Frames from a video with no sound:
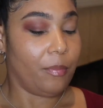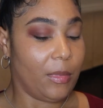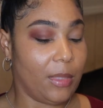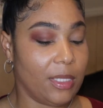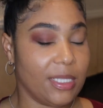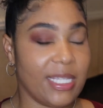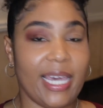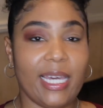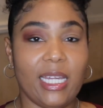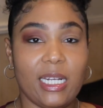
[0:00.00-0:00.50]

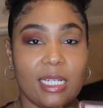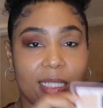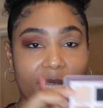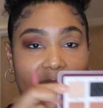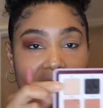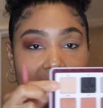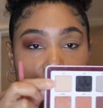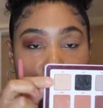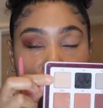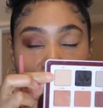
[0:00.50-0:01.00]
Taking the
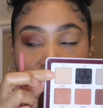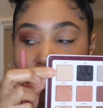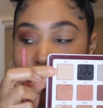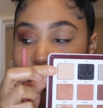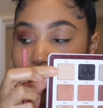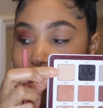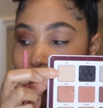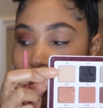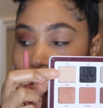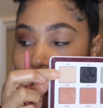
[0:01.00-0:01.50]
same brush
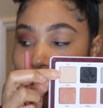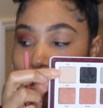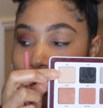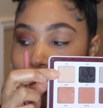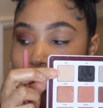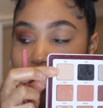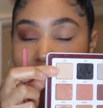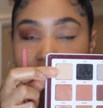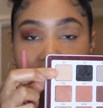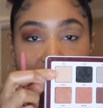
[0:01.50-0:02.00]
and just
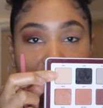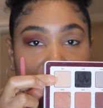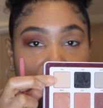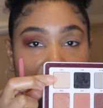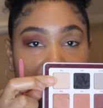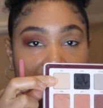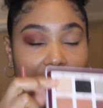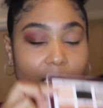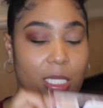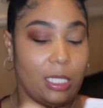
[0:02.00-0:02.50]
using the
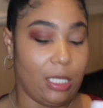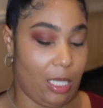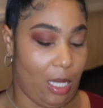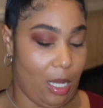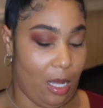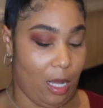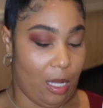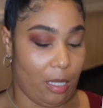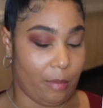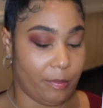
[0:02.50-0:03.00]
shade
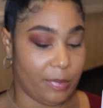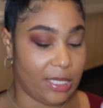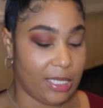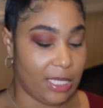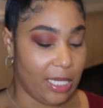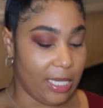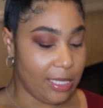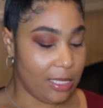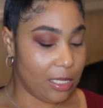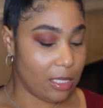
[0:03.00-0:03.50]

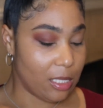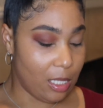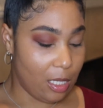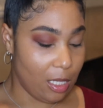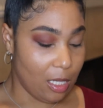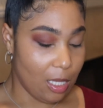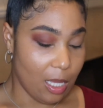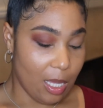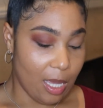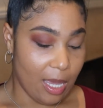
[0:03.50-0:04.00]
Tusk,
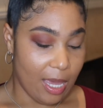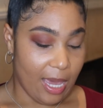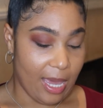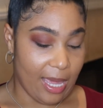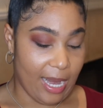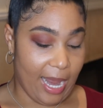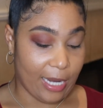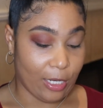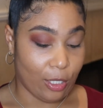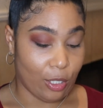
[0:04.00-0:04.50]

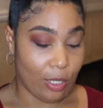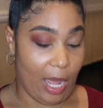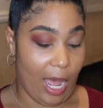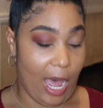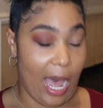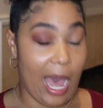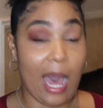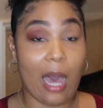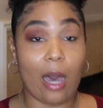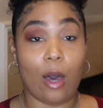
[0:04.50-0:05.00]
and
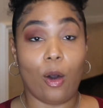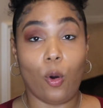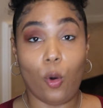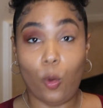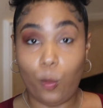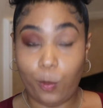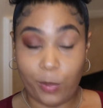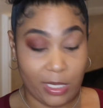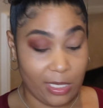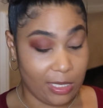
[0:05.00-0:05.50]
I
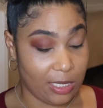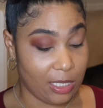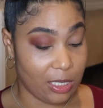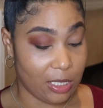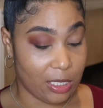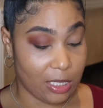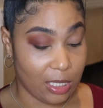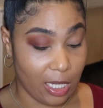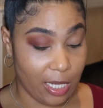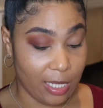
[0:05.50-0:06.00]
hope this
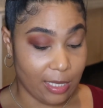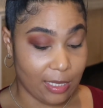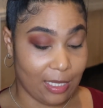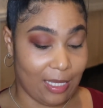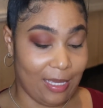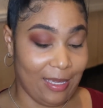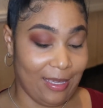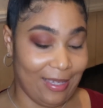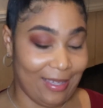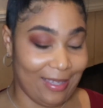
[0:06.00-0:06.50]
is
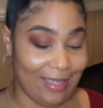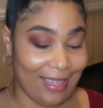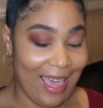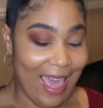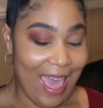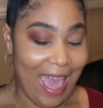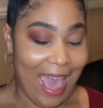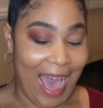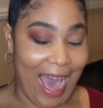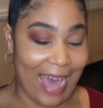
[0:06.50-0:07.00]
Tusk.
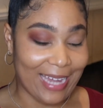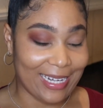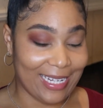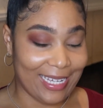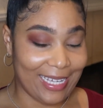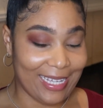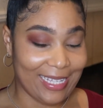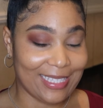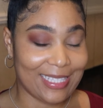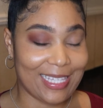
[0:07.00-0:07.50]
I
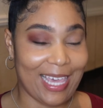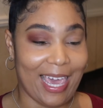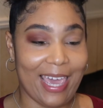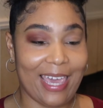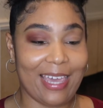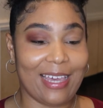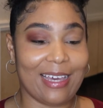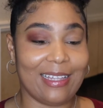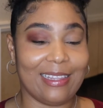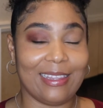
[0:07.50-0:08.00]
did
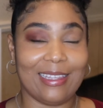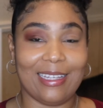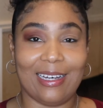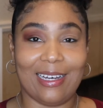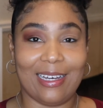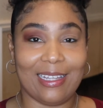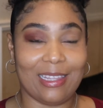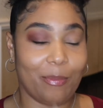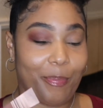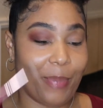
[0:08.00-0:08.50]
take
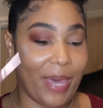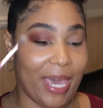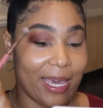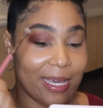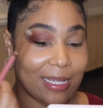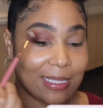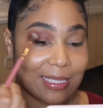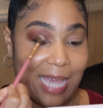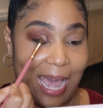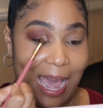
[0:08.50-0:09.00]
the
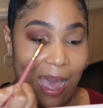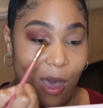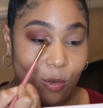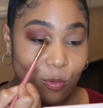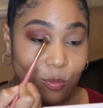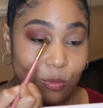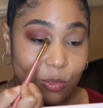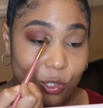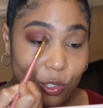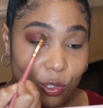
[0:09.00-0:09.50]
pans
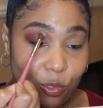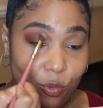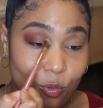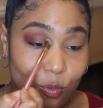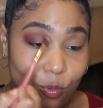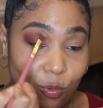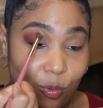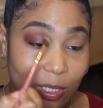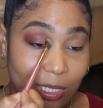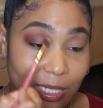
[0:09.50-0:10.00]
out
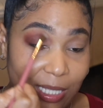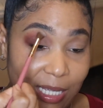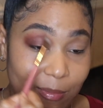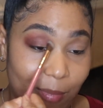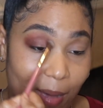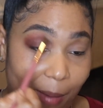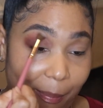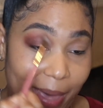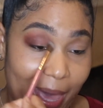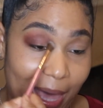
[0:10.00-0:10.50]
to clean
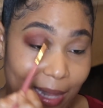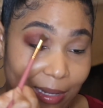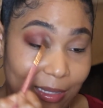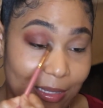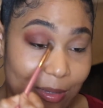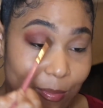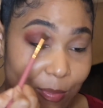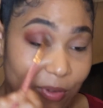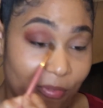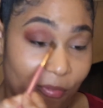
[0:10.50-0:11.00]
my
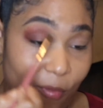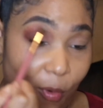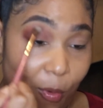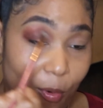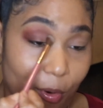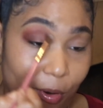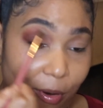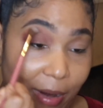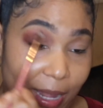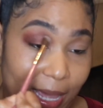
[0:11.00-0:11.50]
palette
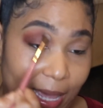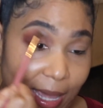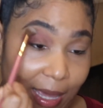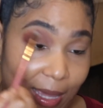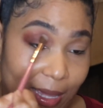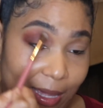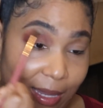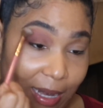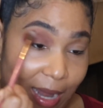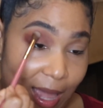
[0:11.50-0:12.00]
before,
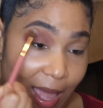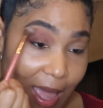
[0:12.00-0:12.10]
and